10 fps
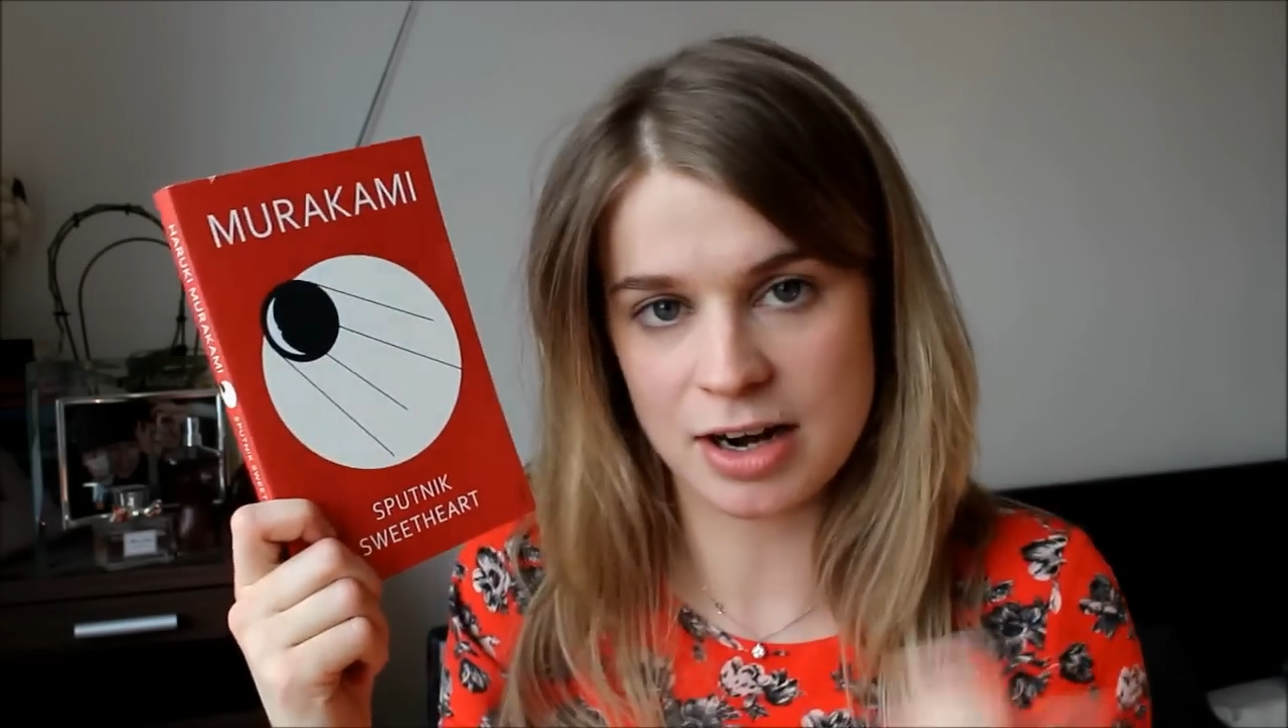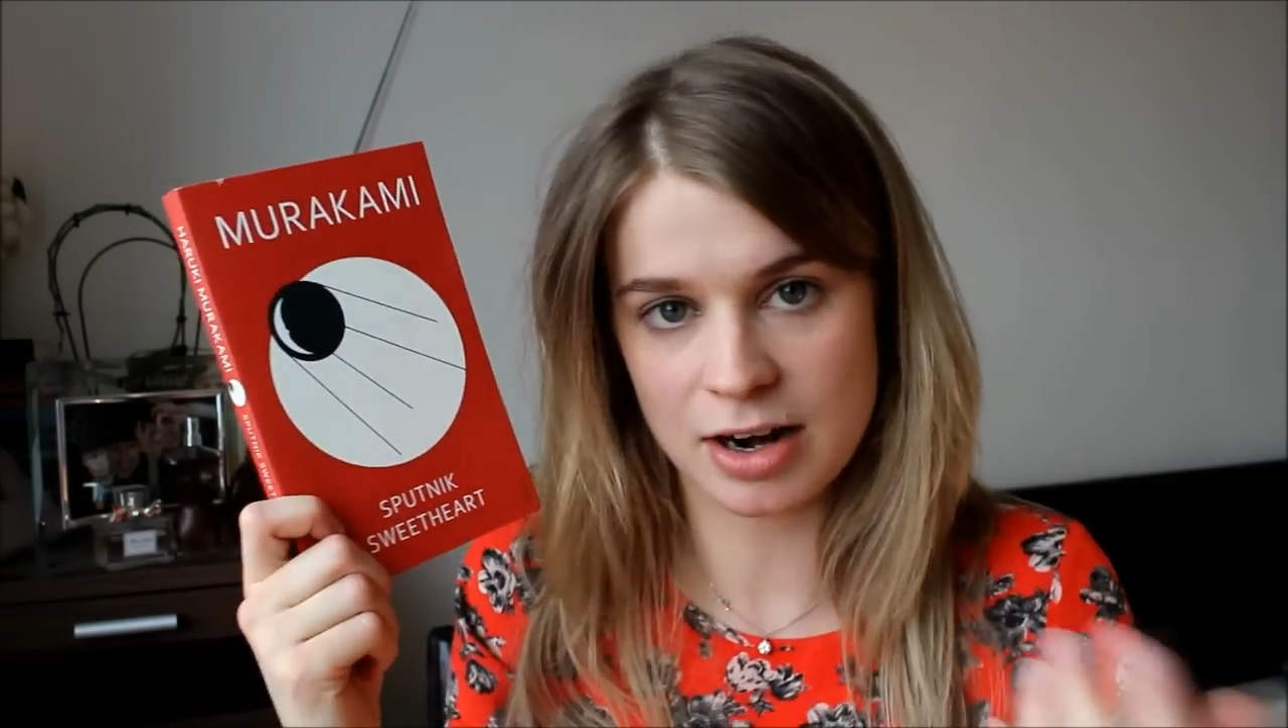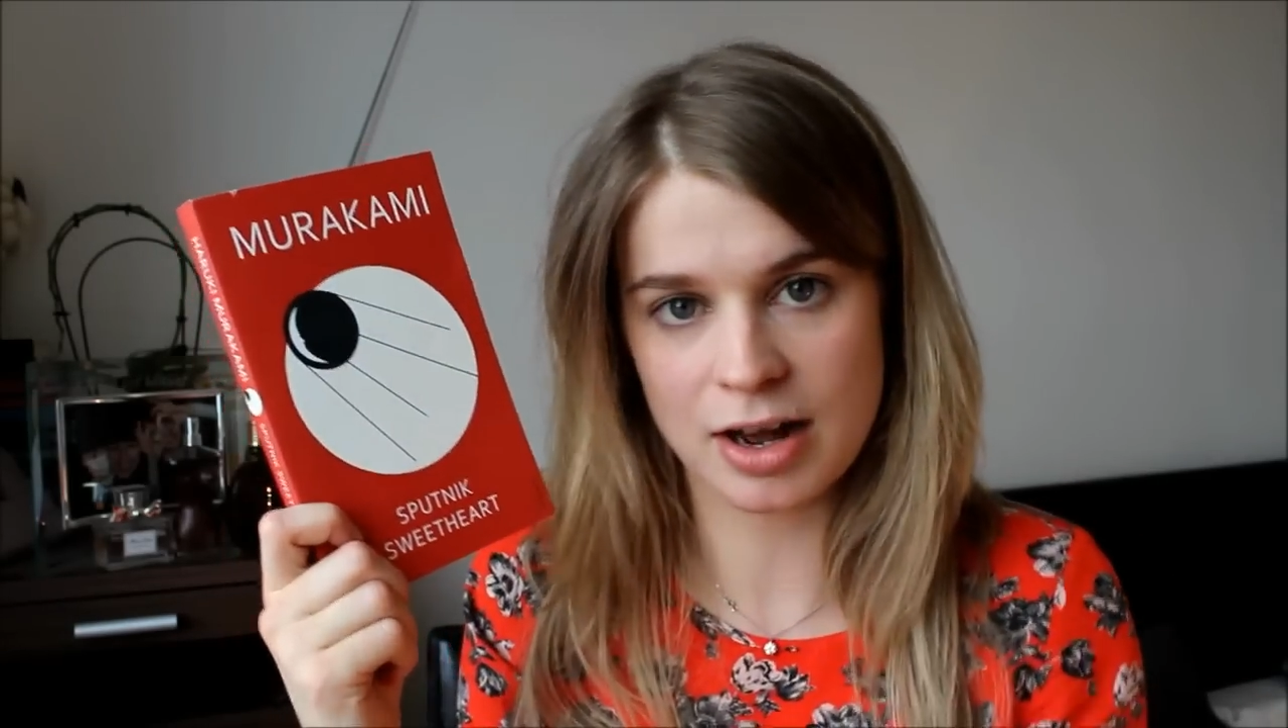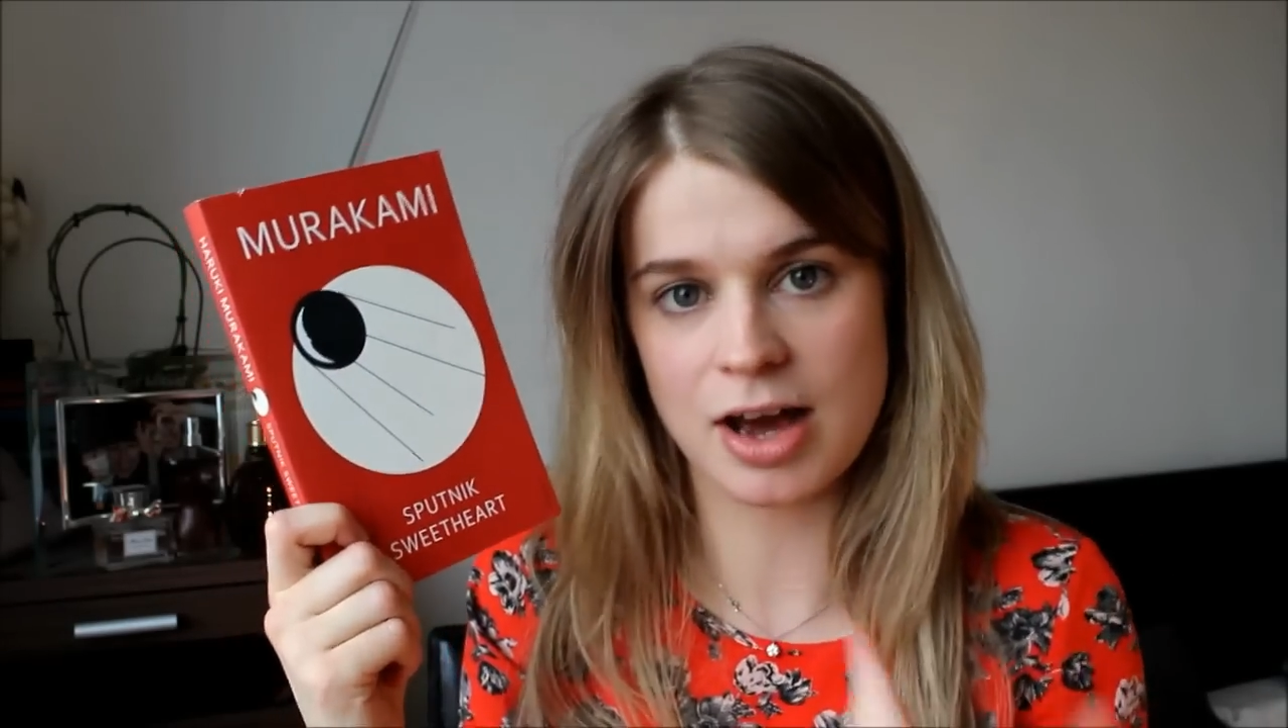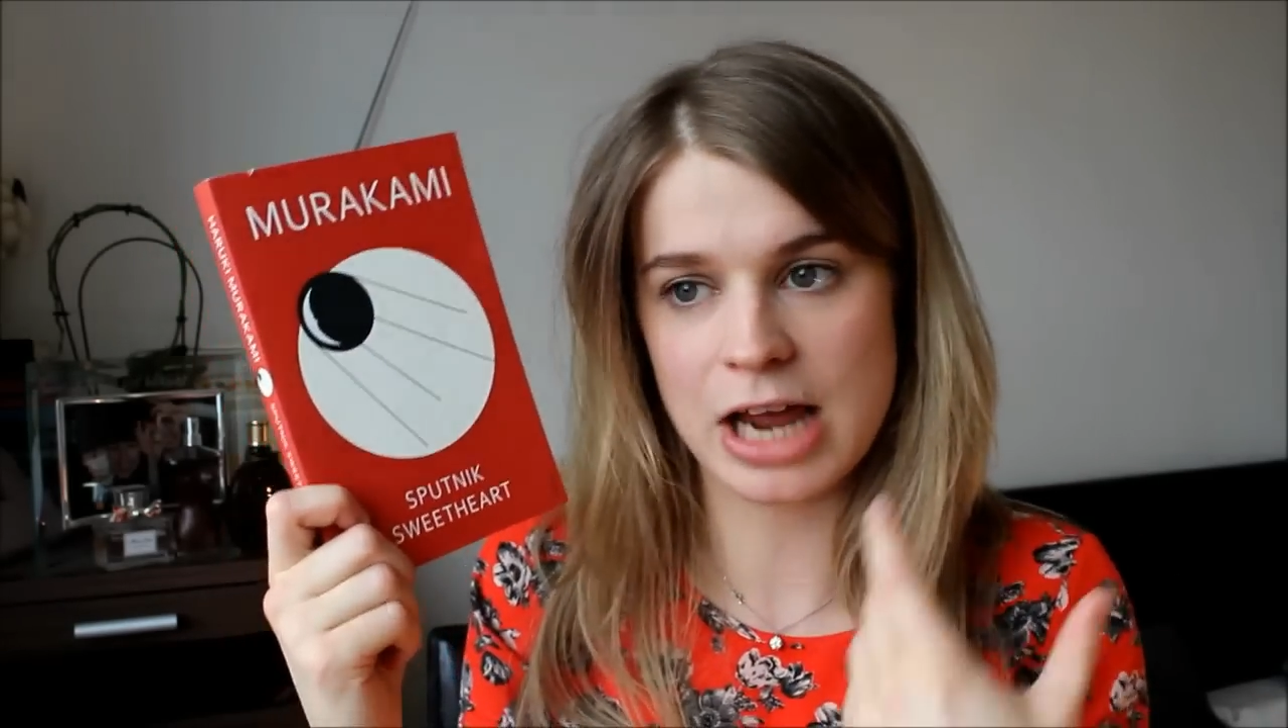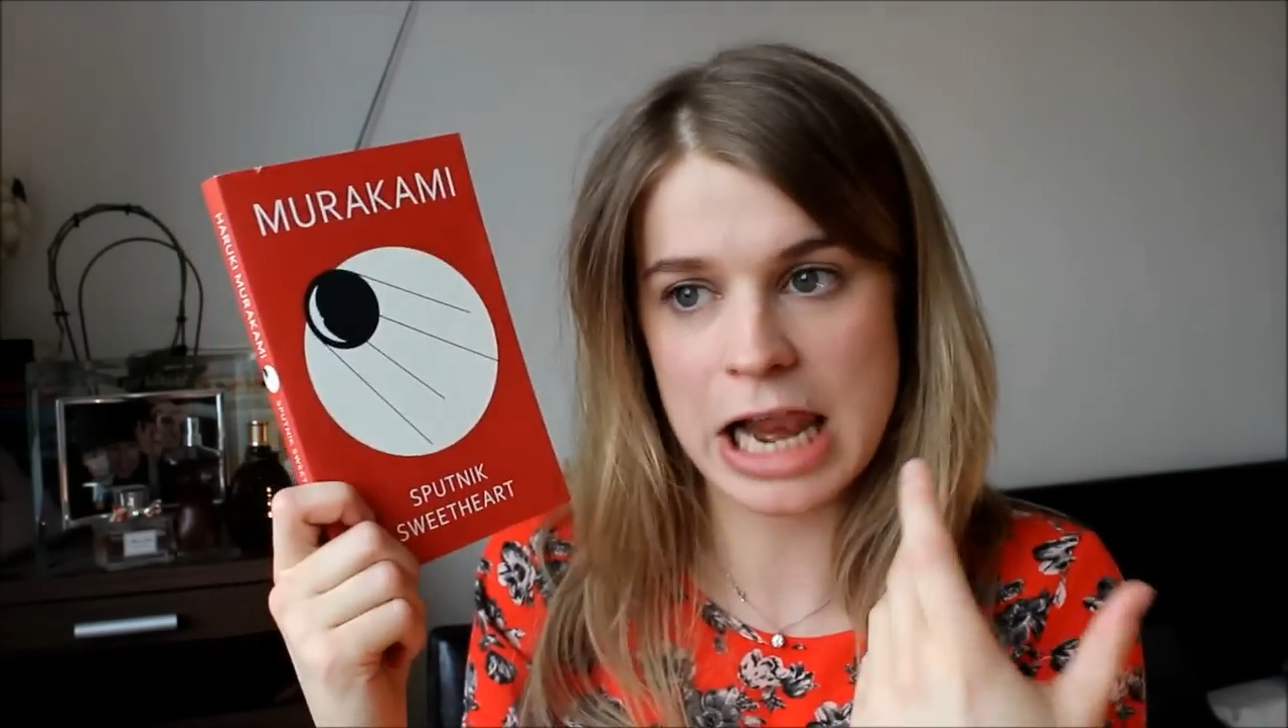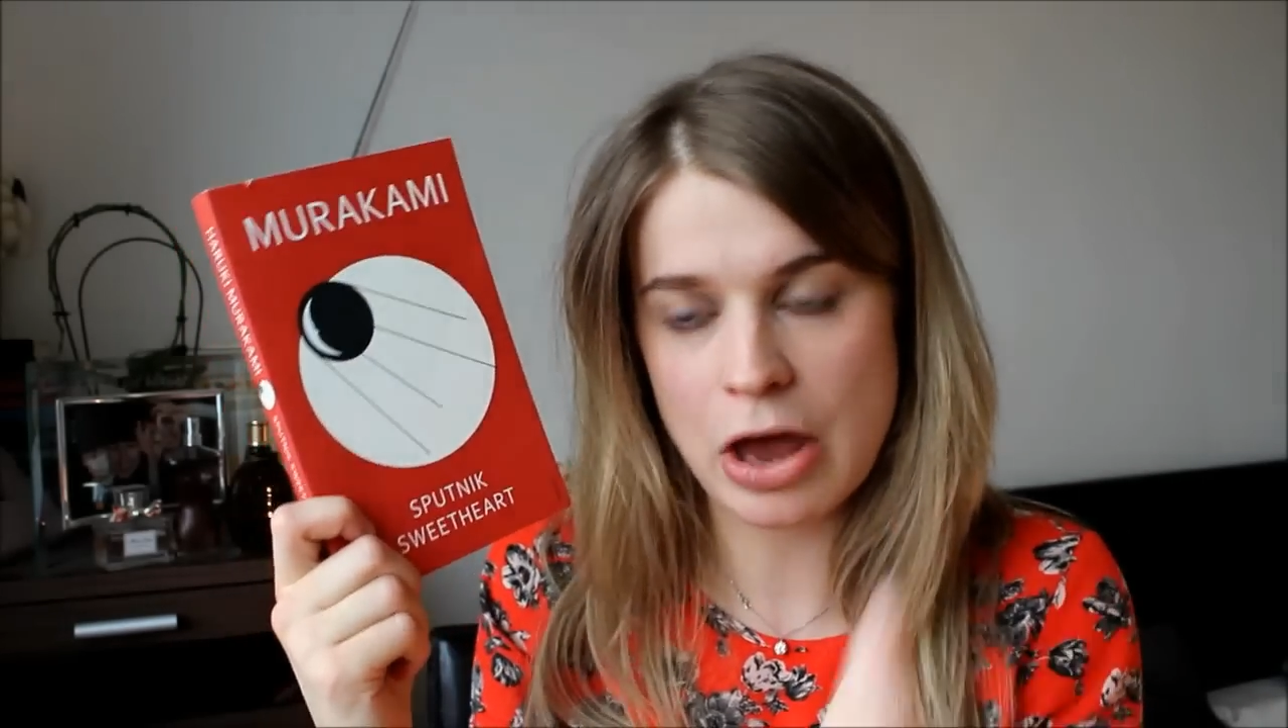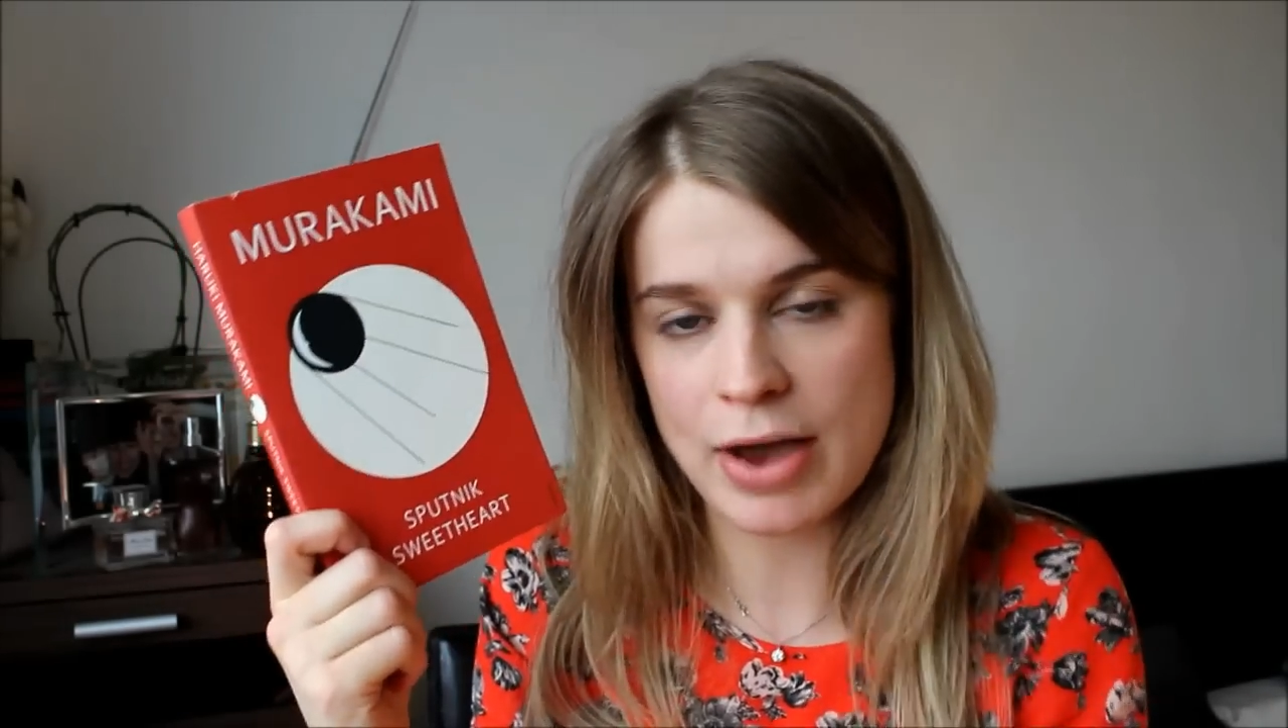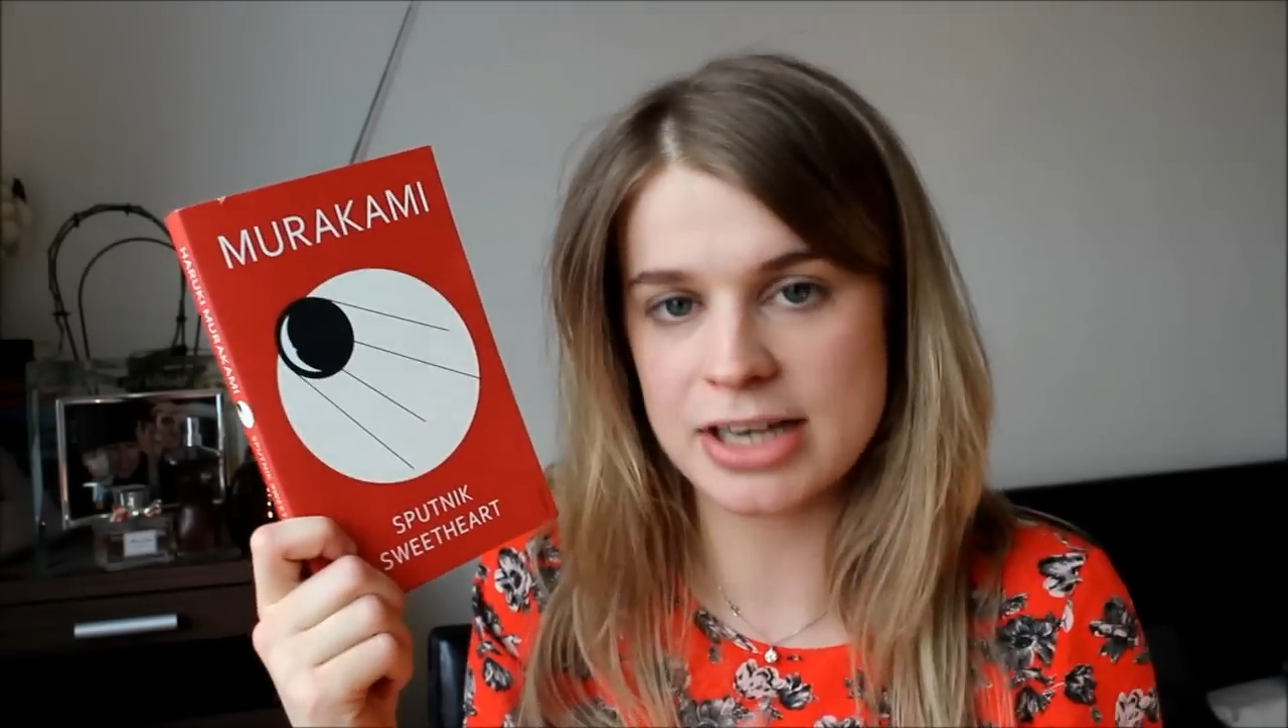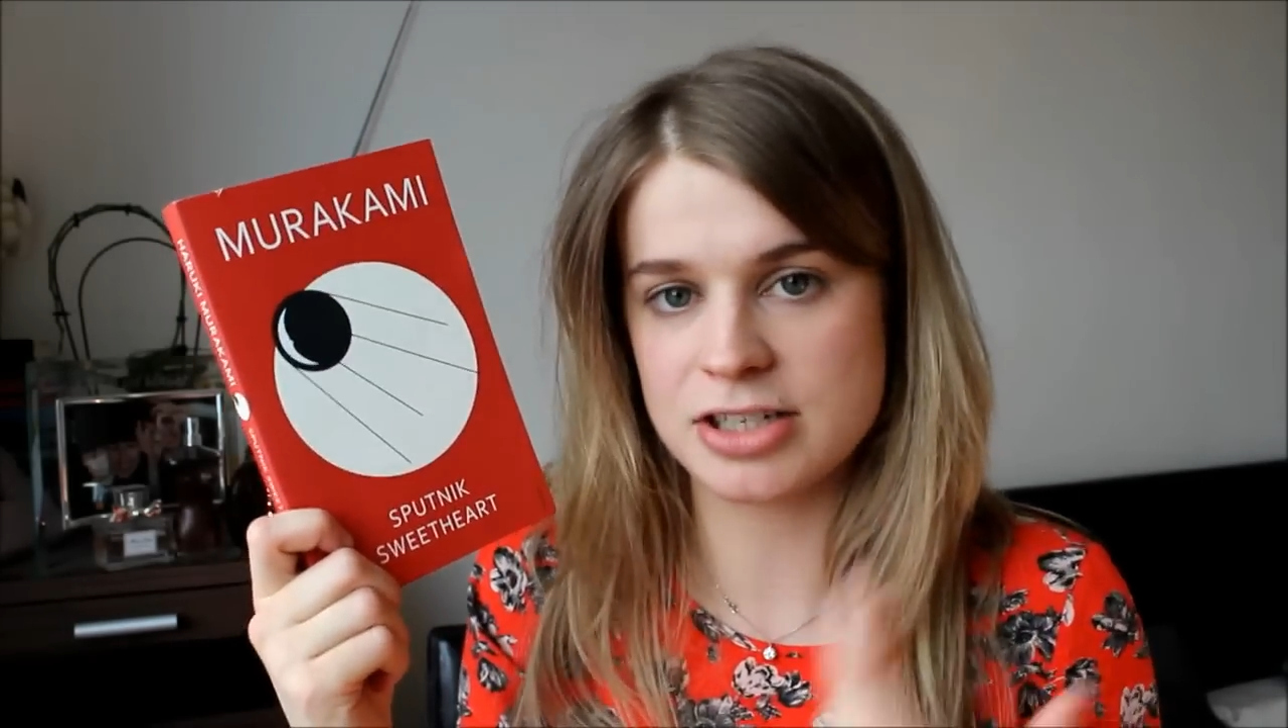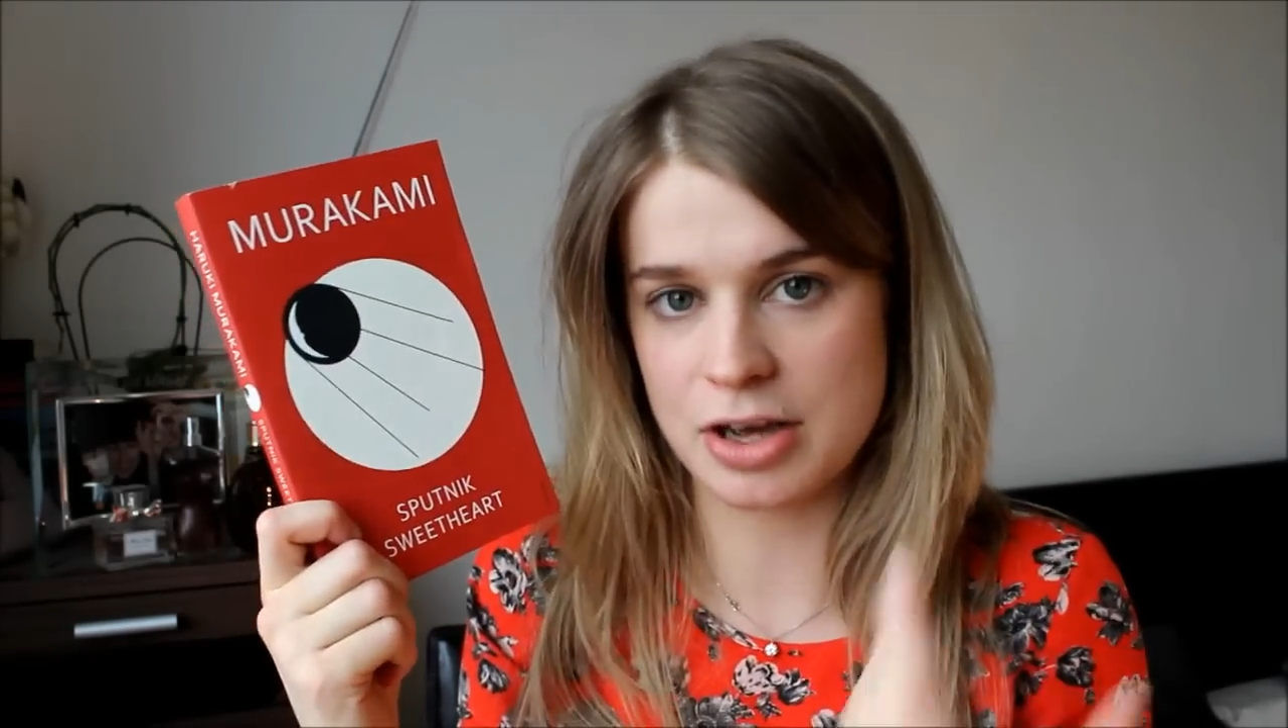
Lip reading: and I liked